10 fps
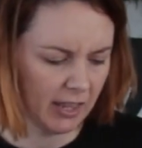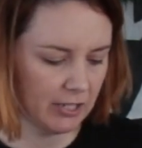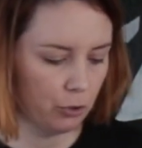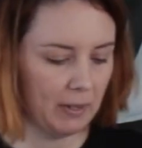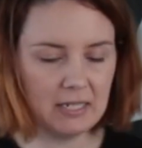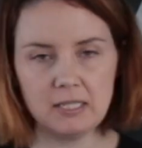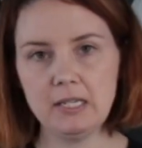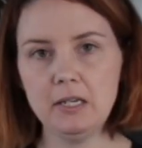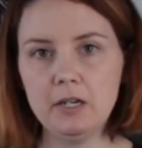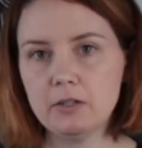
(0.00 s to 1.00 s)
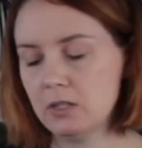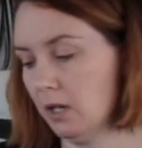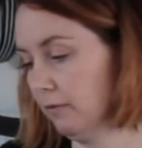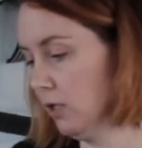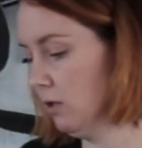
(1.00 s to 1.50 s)
They do make skinnier
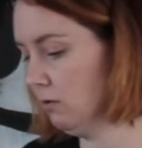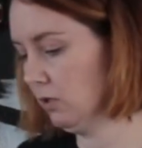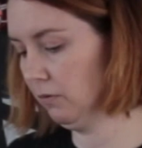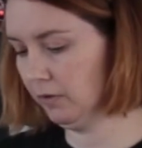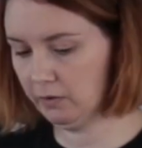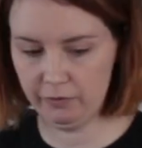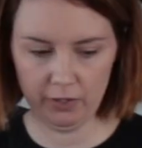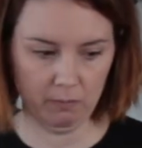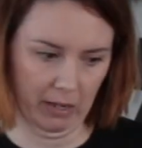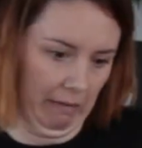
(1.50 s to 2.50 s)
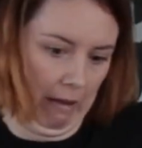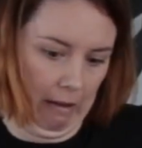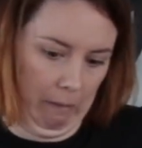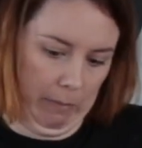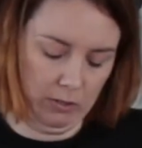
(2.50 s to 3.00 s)
stuff too, so feel free to pick
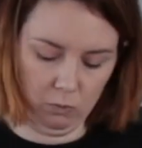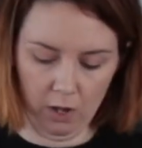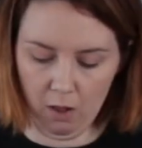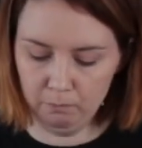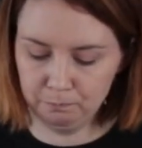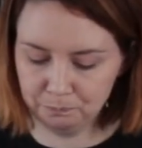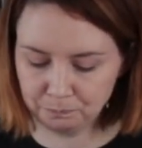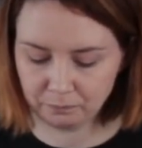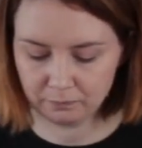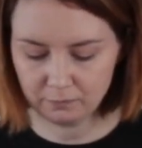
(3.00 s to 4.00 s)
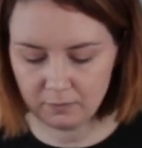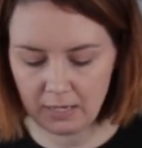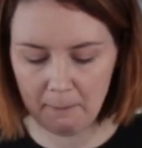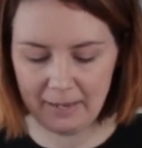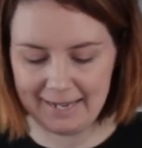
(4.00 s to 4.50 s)
that up as well.
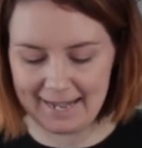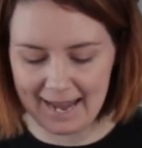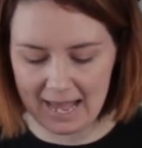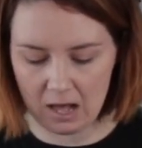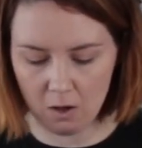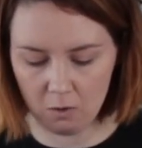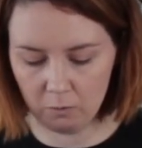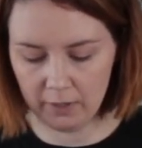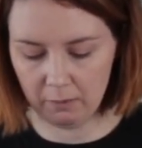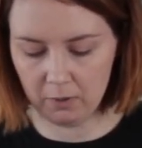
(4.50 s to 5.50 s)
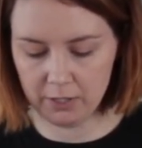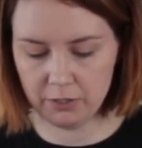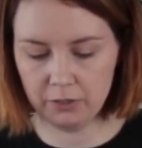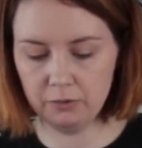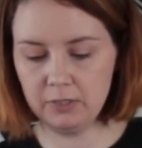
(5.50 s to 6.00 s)
But now what I wanna
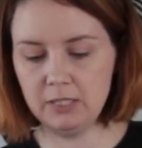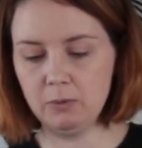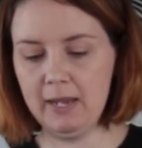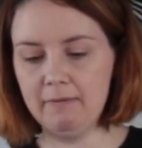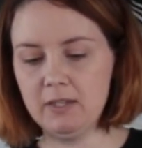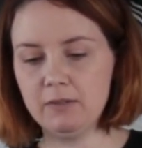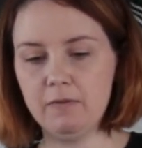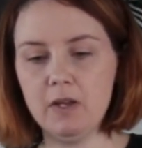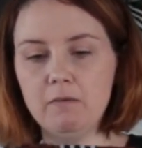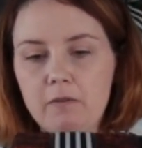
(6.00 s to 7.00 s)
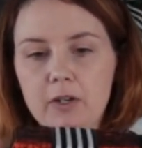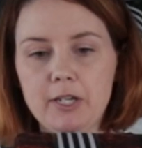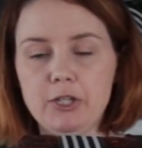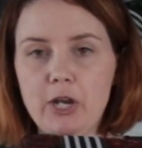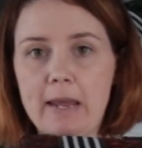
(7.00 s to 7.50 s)
do, since we have this fun,
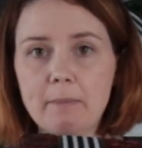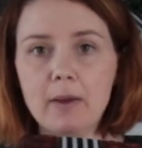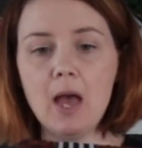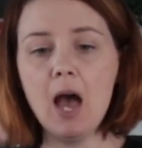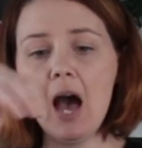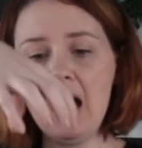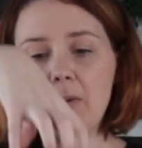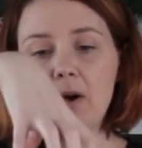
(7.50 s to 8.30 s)
funky shape, I